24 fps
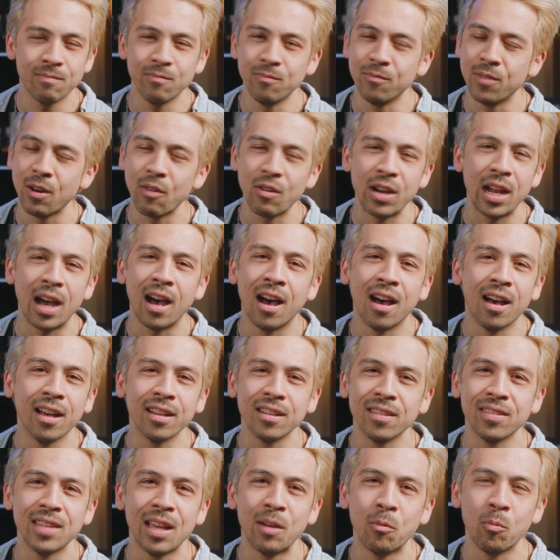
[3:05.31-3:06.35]
very
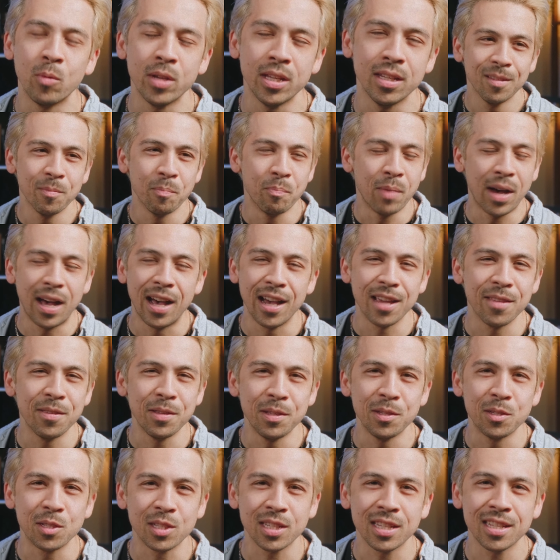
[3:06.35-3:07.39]
odd that we buy
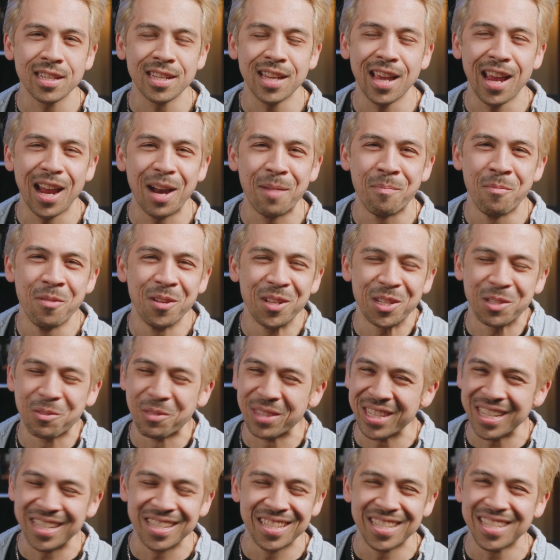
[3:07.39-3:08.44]
these cameras
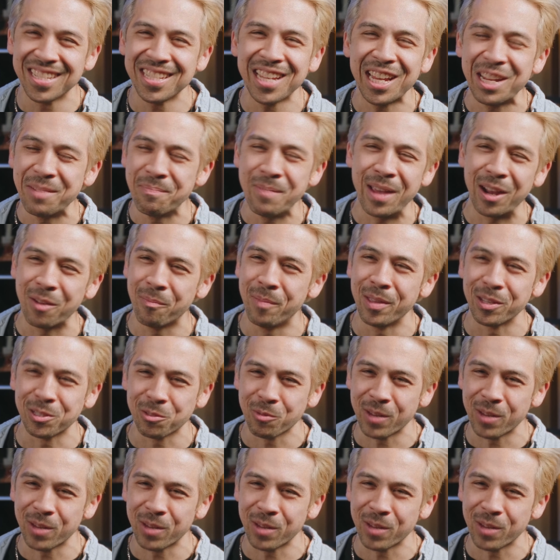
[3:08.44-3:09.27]
with insane megapixel